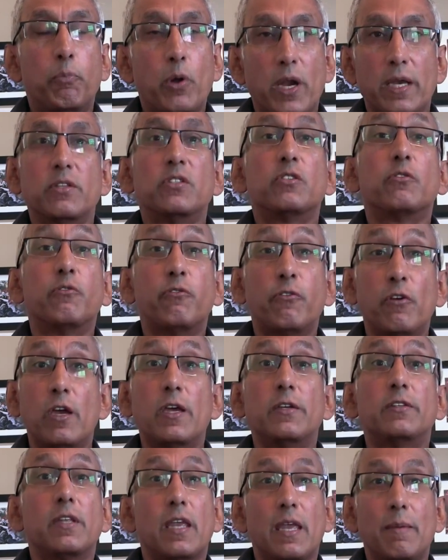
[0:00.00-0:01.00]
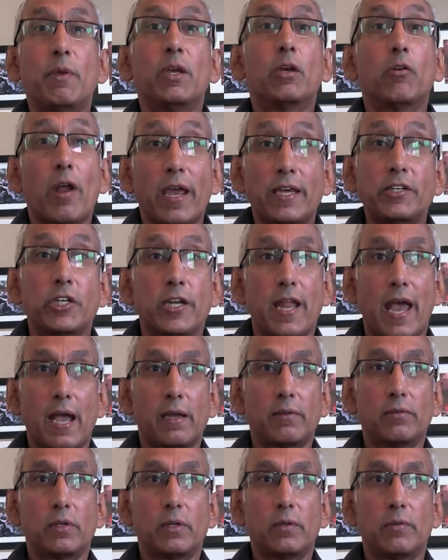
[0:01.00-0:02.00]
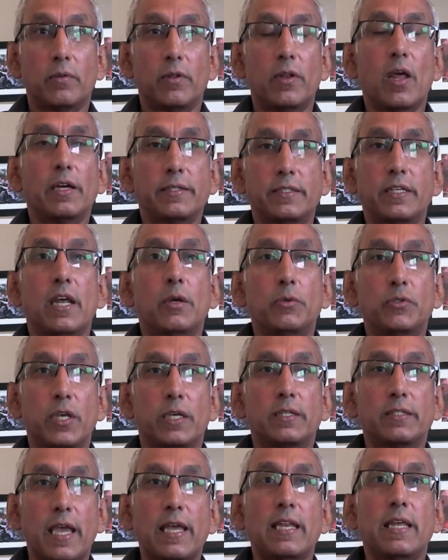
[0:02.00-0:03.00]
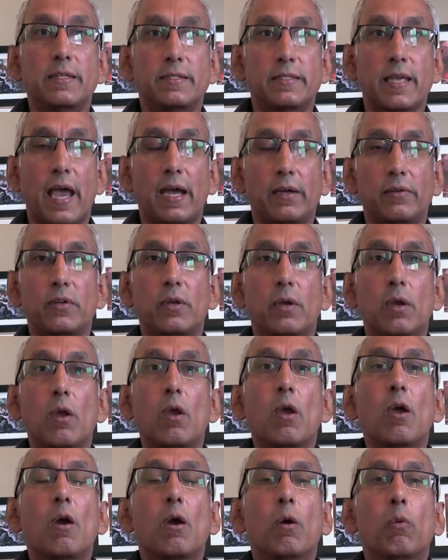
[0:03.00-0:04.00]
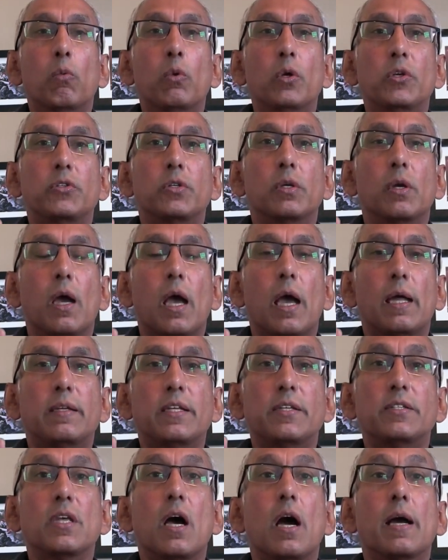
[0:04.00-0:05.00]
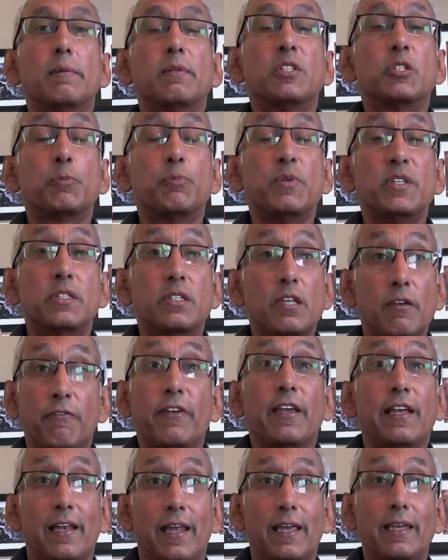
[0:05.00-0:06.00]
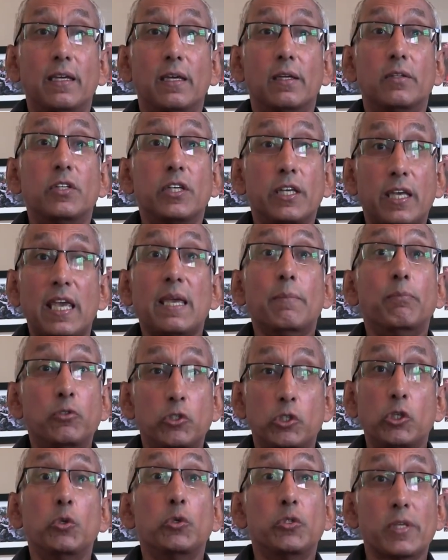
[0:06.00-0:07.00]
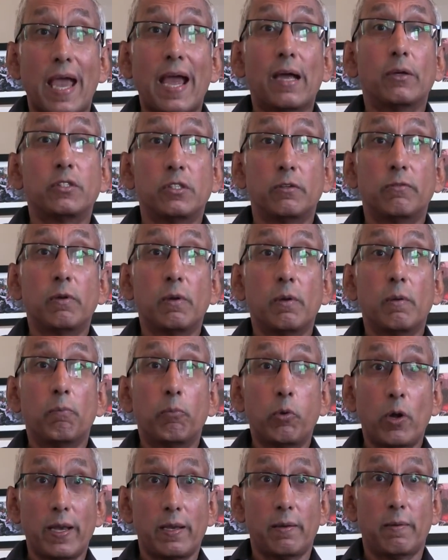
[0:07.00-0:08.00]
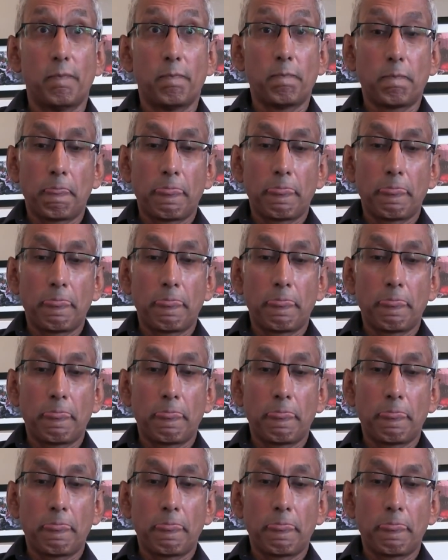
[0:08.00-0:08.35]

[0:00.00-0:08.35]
Britain's first Immigration Act, the nineteen oh six Aliens Act, was designed specifically to keep Jews out of Britain.